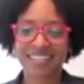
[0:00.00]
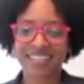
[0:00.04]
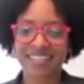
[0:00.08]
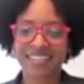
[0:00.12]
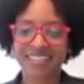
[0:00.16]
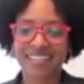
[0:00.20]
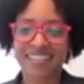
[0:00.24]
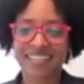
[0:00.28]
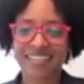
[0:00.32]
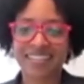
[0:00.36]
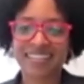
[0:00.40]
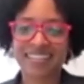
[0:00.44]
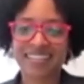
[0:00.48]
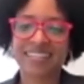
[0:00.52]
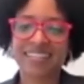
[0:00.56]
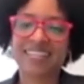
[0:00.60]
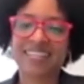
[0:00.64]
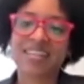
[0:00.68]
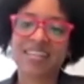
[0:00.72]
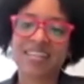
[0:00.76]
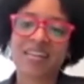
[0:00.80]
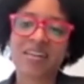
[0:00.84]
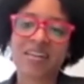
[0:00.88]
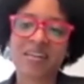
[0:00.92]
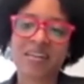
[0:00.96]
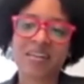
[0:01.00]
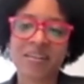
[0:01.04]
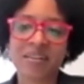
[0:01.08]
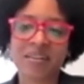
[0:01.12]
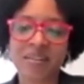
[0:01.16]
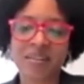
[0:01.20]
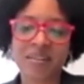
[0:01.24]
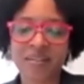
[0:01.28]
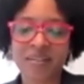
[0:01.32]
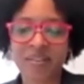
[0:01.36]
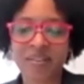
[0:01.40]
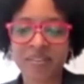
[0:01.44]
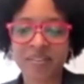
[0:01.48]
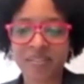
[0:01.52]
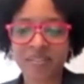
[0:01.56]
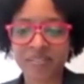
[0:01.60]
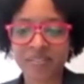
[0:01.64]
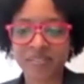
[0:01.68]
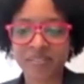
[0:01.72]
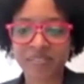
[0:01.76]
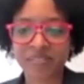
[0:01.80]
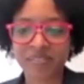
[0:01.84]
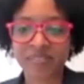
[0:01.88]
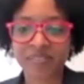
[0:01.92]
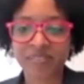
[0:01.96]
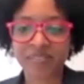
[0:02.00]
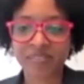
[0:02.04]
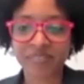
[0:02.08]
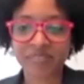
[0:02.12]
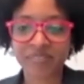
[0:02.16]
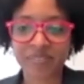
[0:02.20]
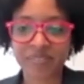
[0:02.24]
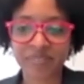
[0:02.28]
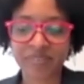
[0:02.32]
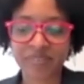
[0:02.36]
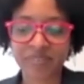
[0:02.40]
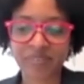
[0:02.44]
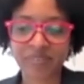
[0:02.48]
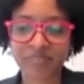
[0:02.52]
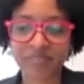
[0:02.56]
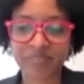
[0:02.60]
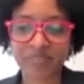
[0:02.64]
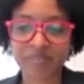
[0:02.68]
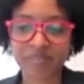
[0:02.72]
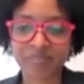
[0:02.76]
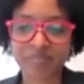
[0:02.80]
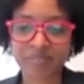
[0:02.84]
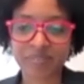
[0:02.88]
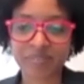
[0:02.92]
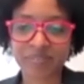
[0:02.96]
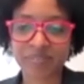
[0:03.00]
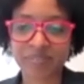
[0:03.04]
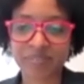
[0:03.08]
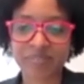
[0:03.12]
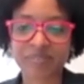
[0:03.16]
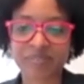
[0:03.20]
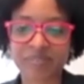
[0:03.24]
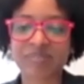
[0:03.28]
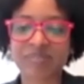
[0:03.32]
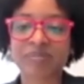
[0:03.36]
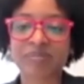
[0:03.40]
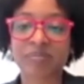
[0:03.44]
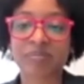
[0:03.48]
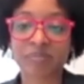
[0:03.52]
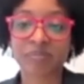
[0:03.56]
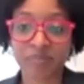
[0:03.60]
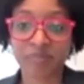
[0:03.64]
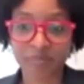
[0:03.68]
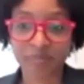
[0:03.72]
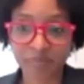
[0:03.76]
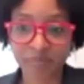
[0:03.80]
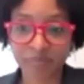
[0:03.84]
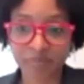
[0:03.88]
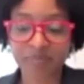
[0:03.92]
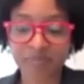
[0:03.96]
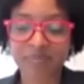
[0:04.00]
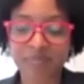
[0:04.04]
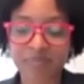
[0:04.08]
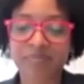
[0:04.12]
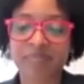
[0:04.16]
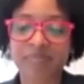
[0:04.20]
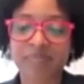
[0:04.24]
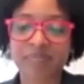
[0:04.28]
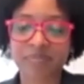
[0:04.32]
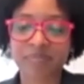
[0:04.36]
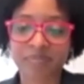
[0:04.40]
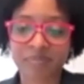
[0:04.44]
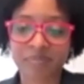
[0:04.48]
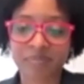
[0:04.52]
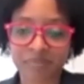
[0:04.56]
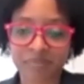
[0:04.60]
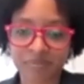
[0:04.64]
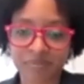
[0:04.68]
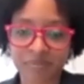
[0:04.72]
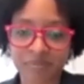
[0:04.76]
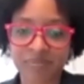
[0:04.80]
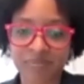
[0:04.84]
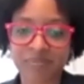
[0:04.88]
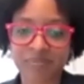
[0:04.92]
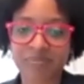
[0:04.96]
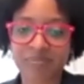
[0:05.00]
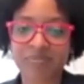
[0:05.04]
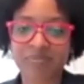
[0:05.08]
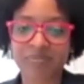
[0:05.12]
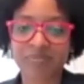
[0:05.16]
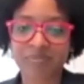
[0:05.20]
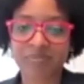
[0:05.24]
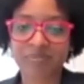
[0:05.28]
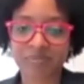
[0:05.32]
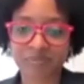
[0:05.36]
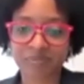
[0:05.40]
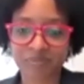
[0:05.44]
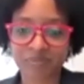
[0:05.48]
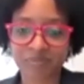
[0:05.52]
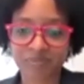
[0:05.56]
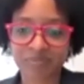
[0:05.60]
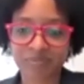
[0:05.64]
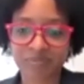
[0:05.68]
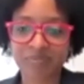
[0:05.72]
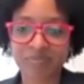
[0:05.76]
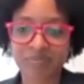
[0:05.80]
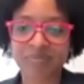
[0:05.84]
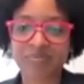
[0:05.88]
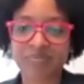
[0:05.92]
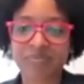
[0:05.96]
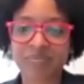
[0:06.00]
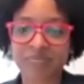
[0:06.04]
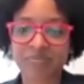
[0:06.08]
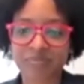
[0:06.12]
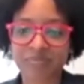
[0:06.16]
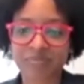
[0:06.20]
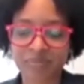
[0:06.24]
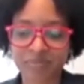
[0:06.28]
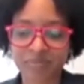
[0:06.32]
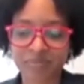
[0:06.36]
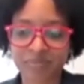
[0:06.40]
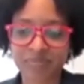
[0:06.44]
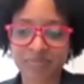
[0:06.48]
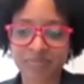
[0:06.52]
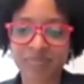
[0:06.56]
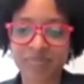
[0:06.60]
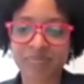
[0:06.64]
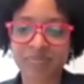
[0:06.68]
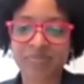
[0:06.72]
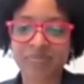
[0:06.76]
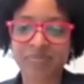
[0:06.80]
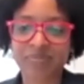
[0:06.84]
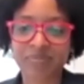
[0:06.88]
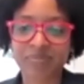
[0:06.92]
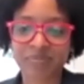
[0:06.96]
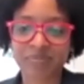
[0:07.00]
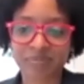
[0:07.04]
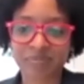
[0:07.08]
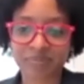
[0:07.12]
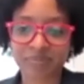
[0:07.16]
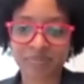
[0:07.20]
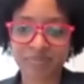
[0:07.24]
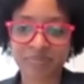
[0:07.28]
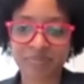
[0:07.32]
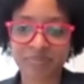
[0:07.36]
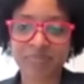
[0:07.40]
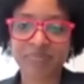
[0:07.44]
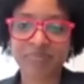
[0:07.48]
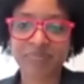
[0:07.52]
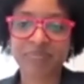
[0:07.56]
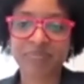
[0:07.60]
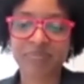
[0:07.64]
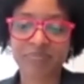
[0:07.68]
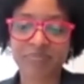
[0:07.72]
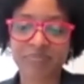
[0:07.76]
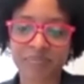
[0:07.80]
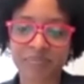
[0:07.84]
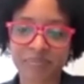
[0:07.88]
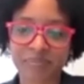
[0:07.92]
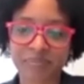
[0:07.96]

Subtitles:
The person shown says nothing.